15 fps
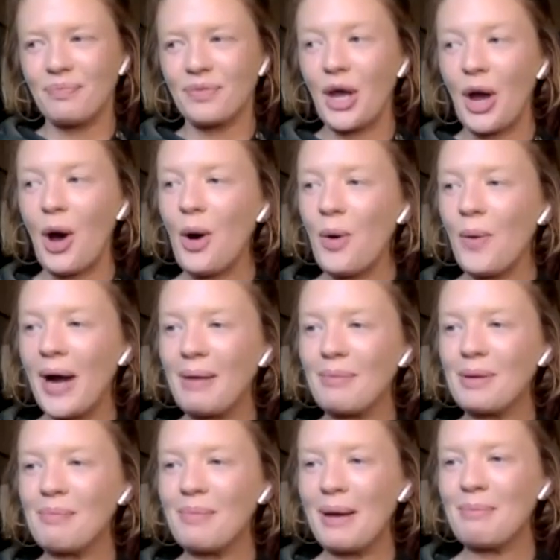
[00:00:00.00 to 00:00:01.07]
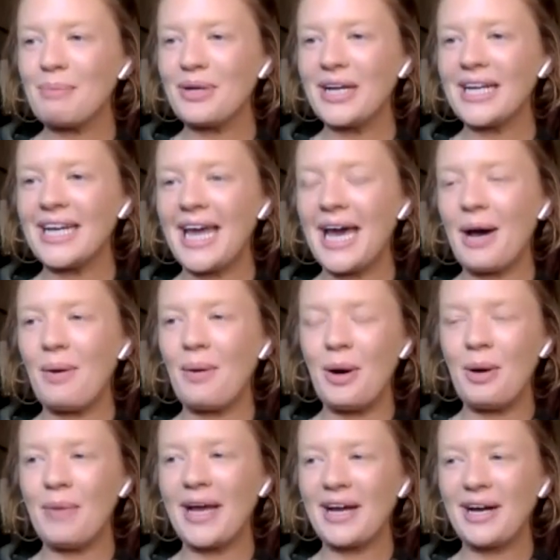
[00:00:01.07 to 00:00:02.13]
oh, I'm remembering now.
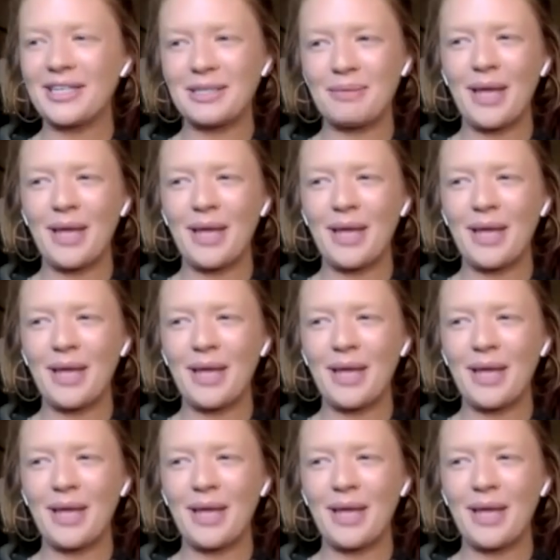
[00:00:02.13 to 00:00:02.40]
Oh my gosh.